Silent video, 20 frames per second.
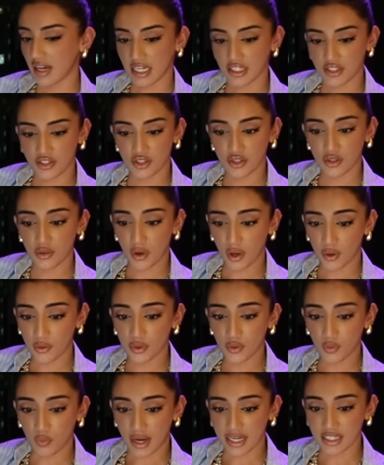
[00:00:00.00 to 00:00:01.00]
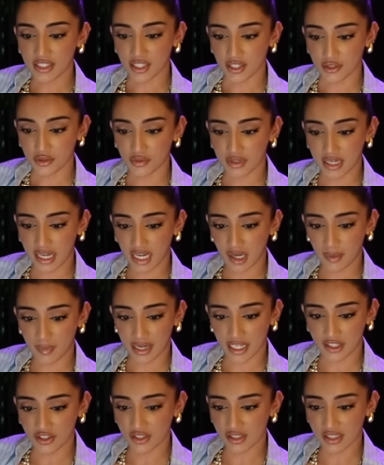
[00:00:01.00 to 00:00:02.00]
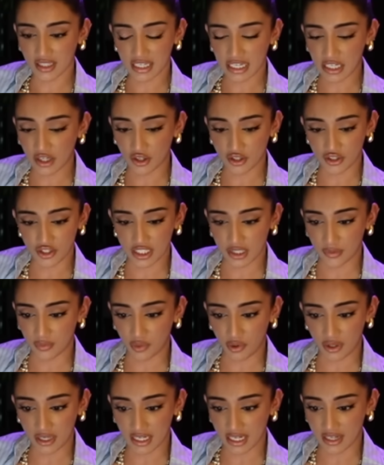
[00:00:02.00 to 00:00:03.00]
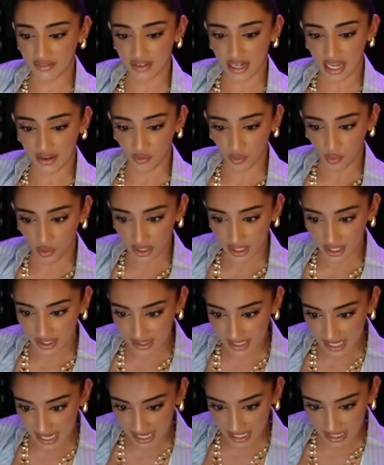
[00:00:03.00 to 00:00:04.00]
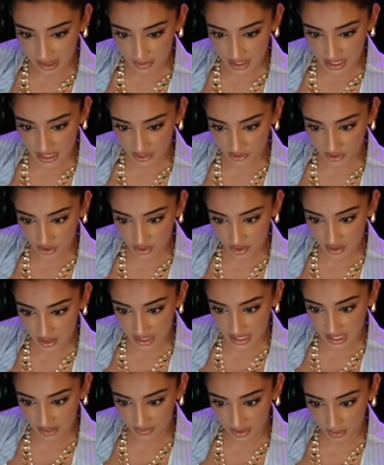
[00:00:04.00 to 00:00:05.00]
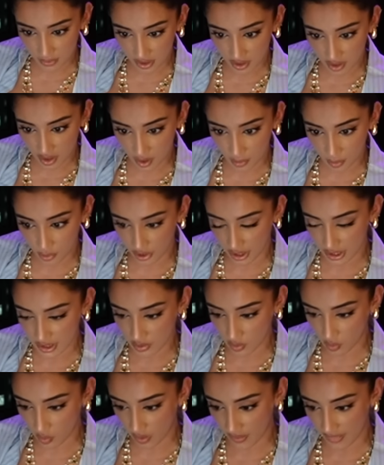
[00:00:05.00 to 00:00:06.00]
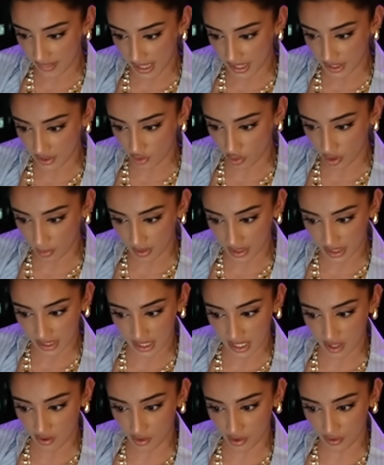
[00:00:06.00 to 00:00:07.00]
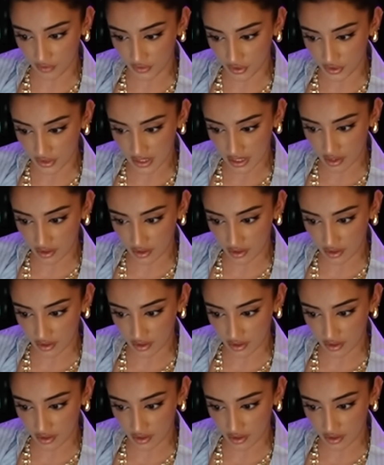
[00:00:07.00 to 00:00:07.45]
I do own a white turtleneck, but I just think I got a cheap one and I've never worn it because I hate the material. So I definitely want to upgrade to one that I know I'm going to get a lot of use